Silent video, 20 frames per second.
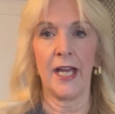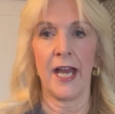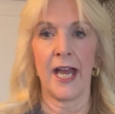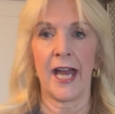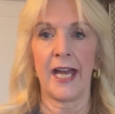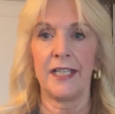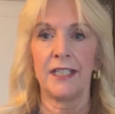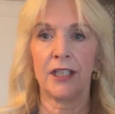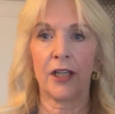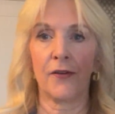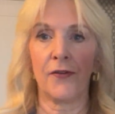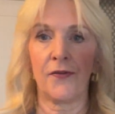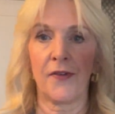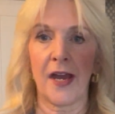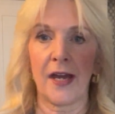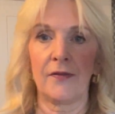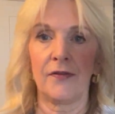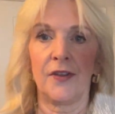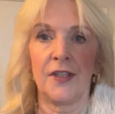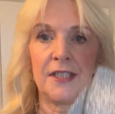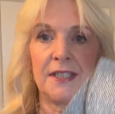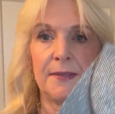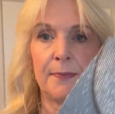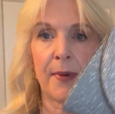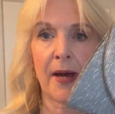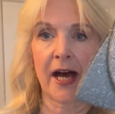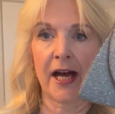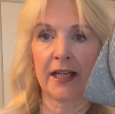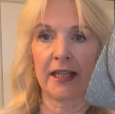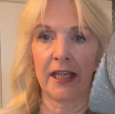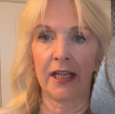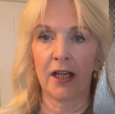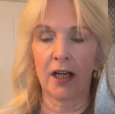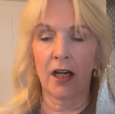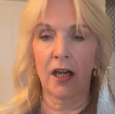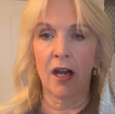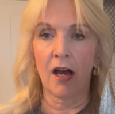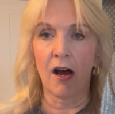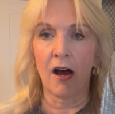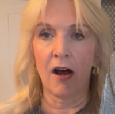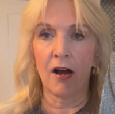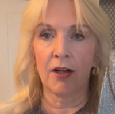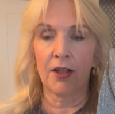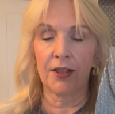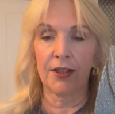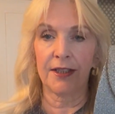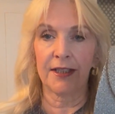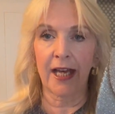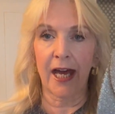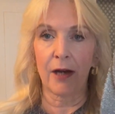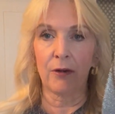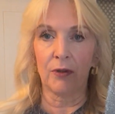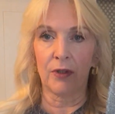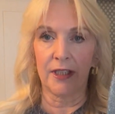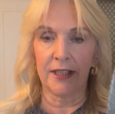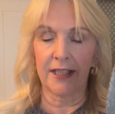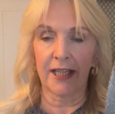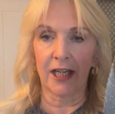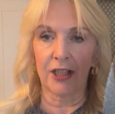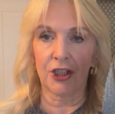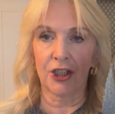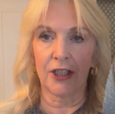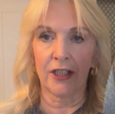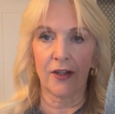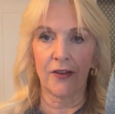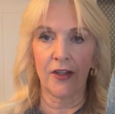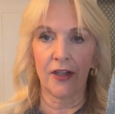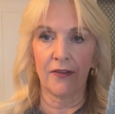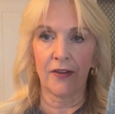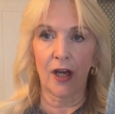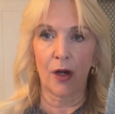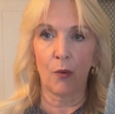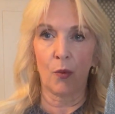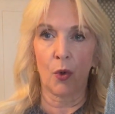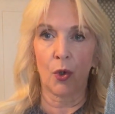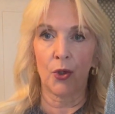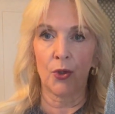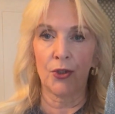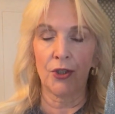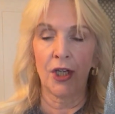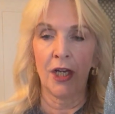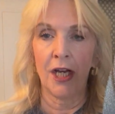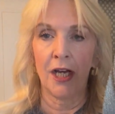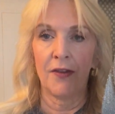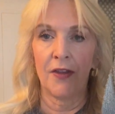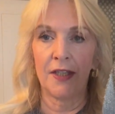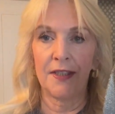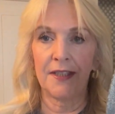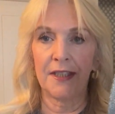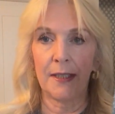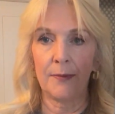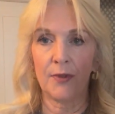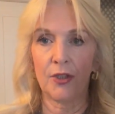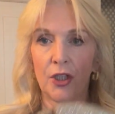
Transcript: And I found this bag in Clark's outlet, actually, I think that was, that seemed to